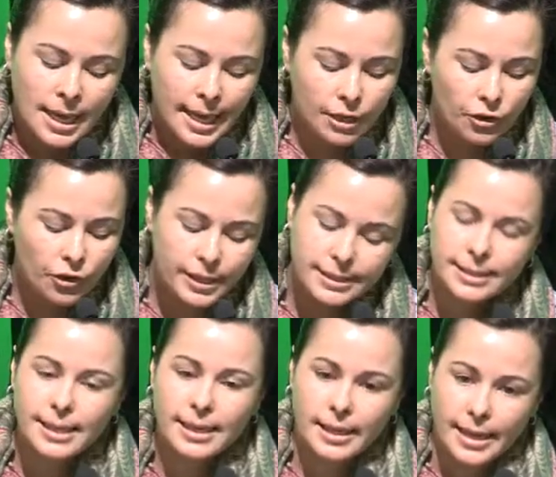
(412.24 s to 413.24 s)

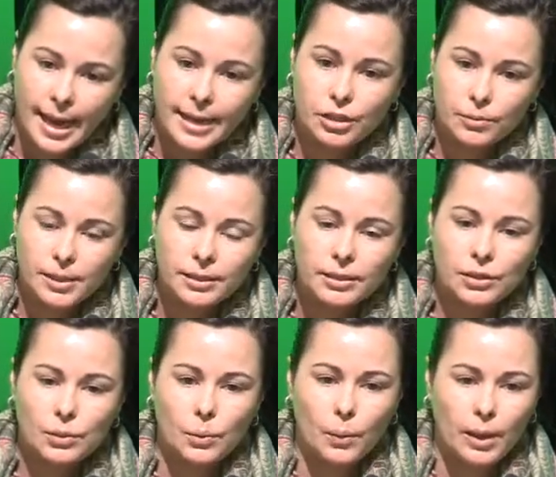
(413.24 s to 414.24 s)
Increasing
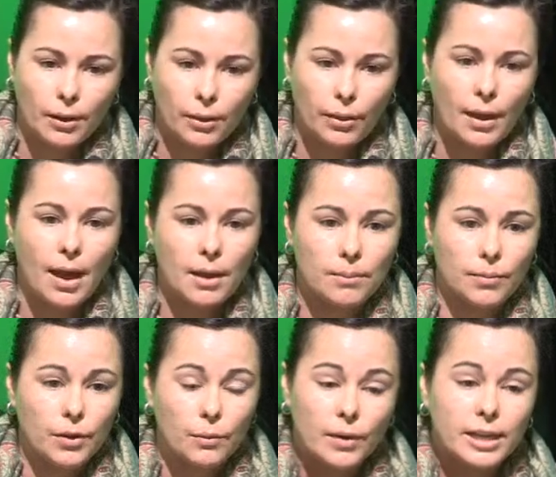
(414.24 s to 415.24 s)
engagement with
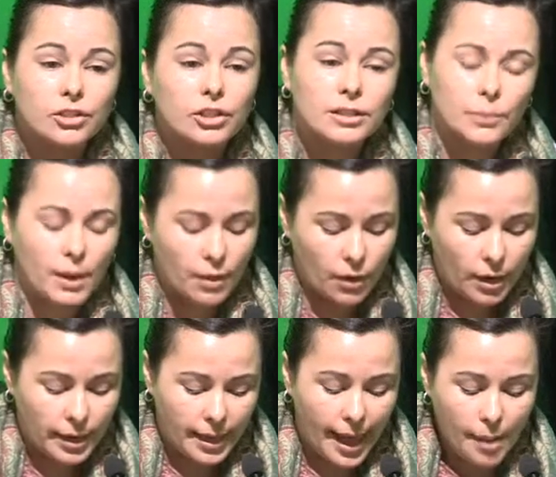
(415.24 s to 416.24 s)
the regions where there are
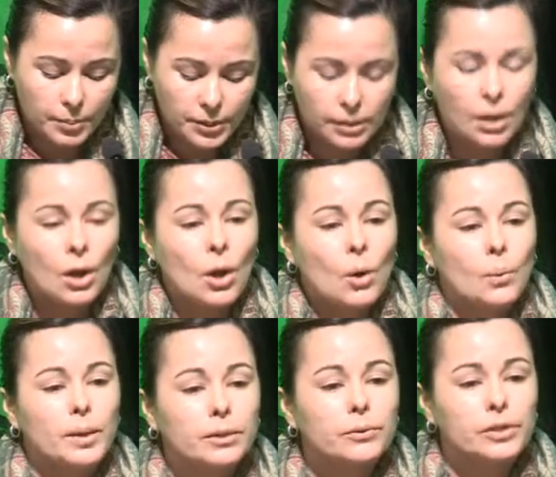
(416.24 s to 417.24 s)
gaps
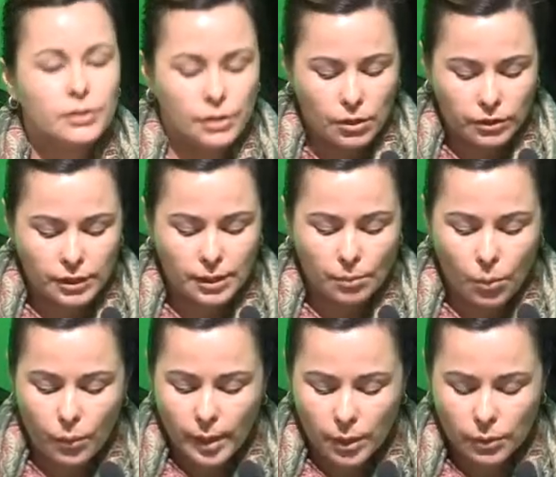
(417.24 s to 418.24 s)
will result in
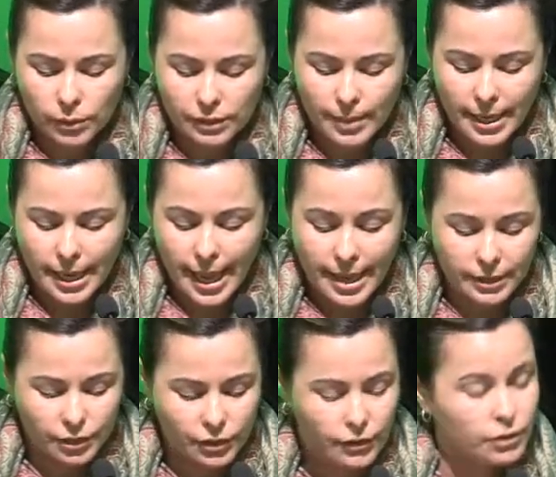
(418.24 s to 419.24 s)
more records being
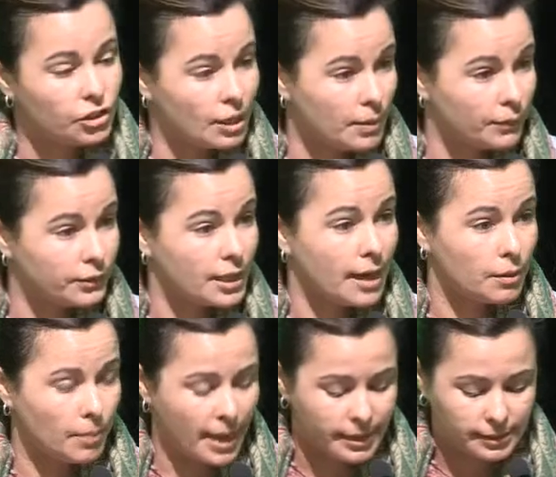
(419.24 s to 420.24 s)
added to the GBIF
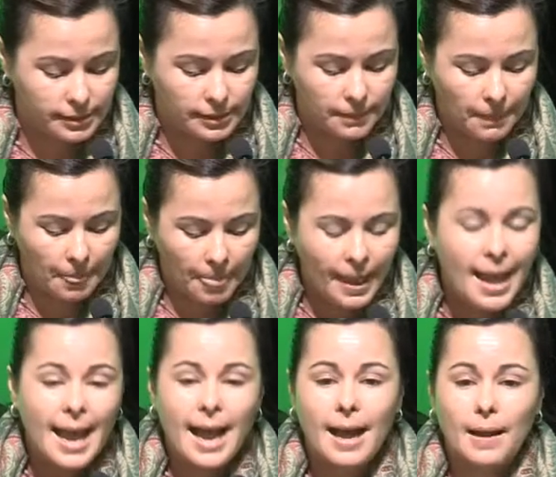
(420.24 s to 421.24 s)
database.
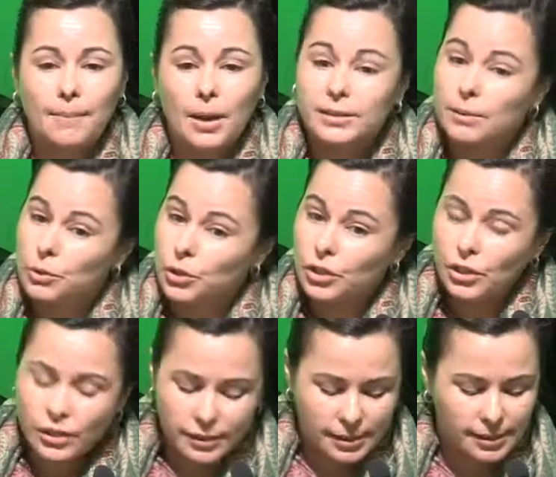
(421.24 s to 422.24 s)
Some good
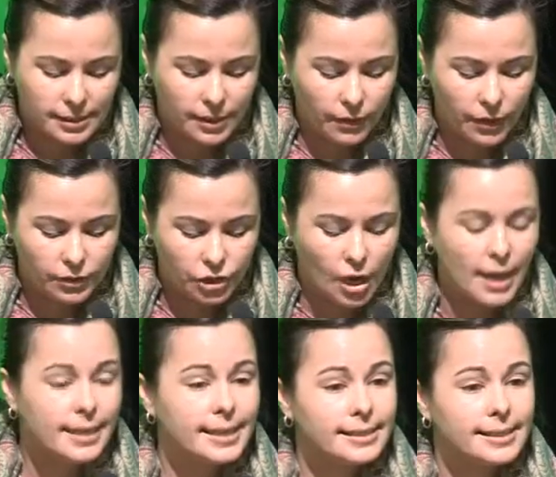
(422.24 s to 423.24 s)
news is that the
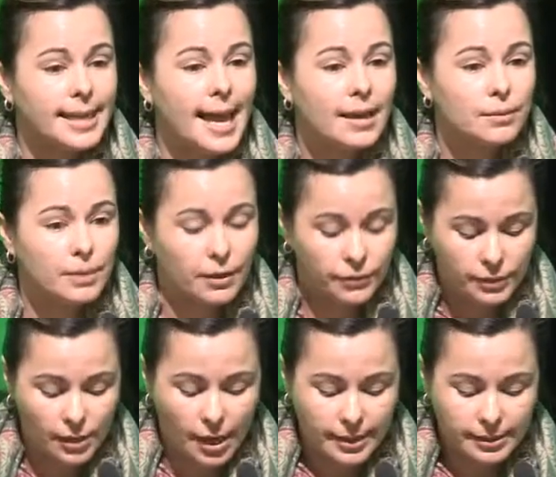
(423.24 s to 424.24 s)
Chinese Academy of
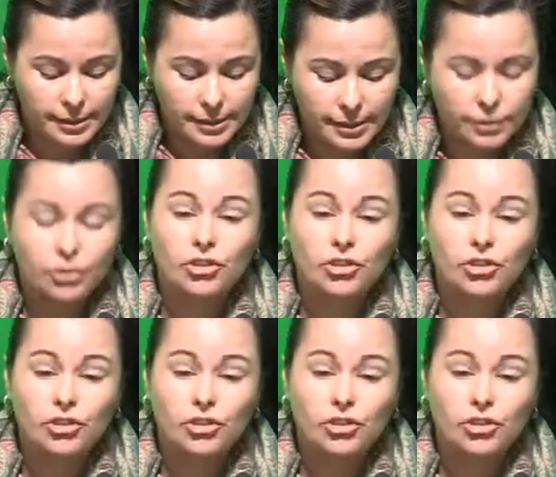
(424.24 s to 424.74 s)
Sciences has